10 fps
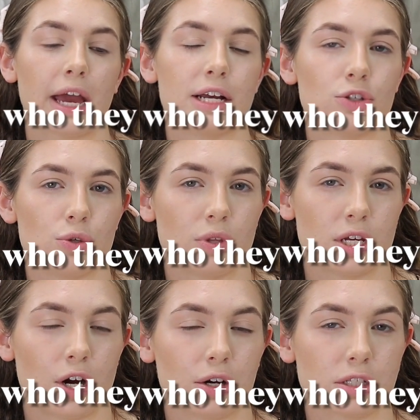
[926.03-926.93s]
as who
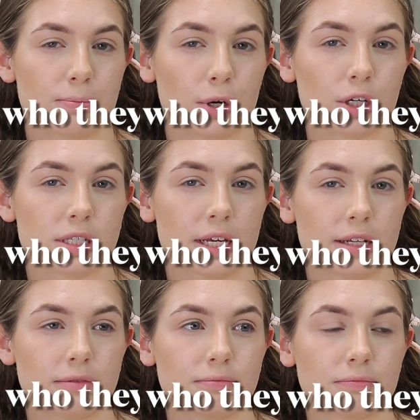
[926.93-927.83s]
they are as a
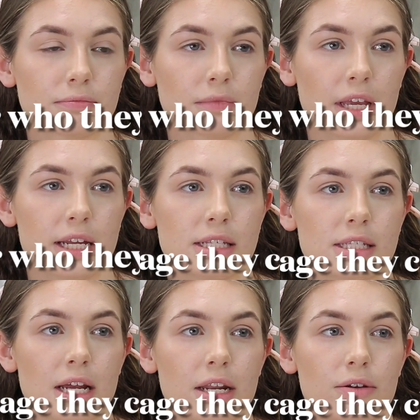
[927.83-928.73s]
person
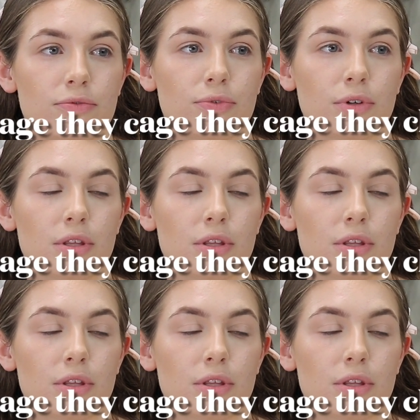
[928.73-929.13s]
instead of